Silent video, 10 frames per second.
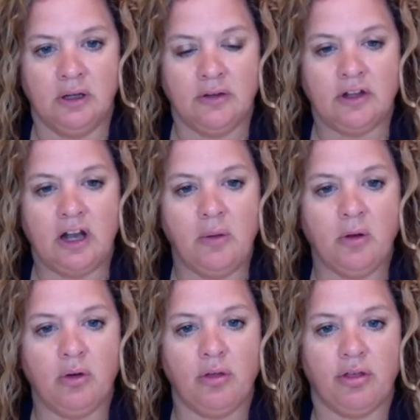The
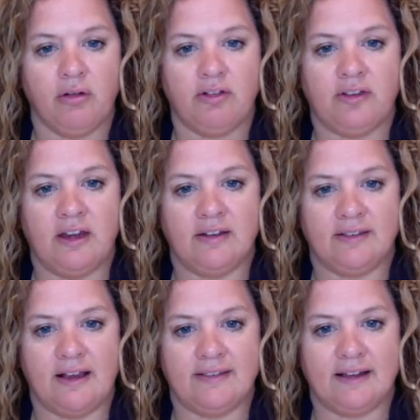local authority
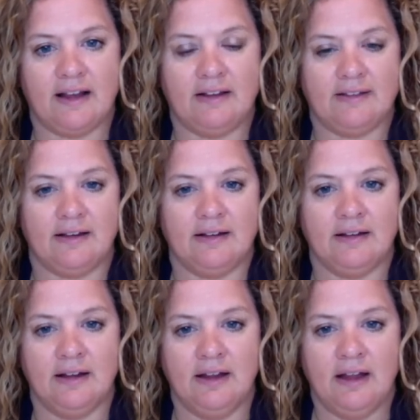assessed
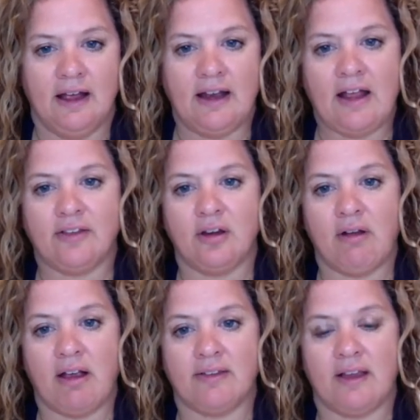Alison, and as her
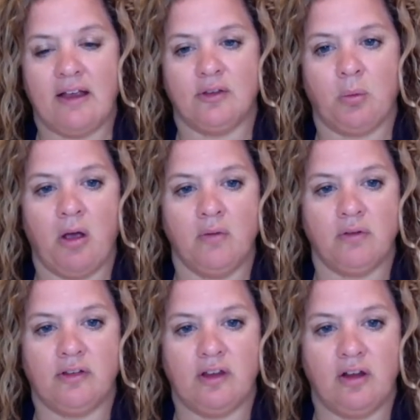assets were over
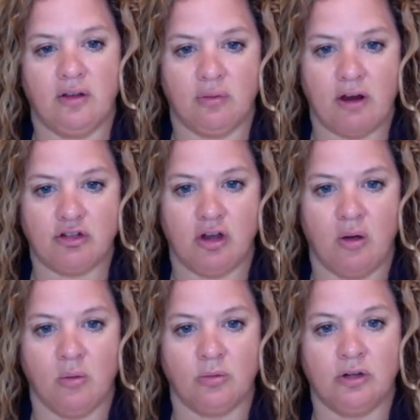a certain
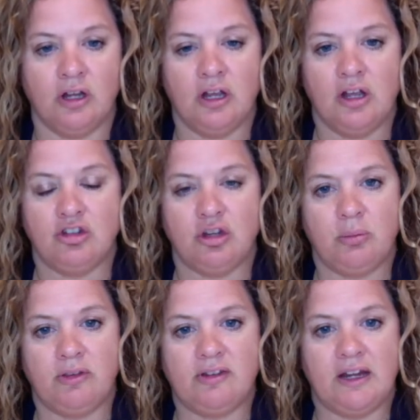threshold, she
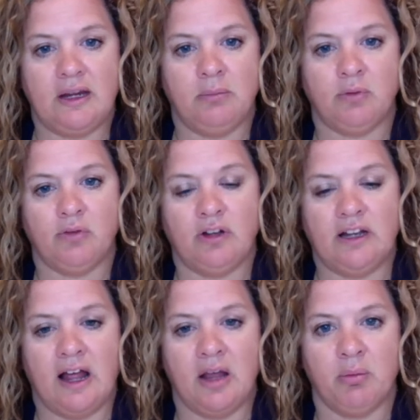was deemed fully
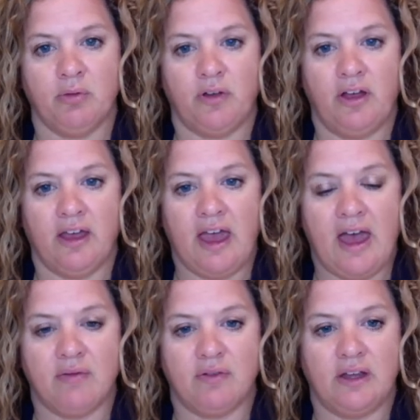liable for her
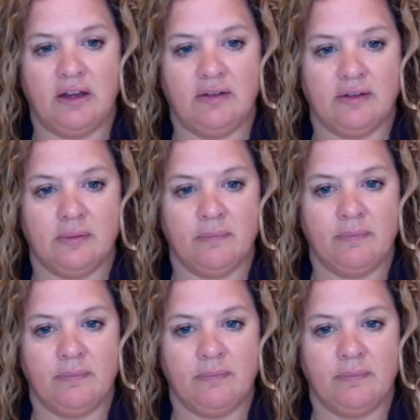care fees.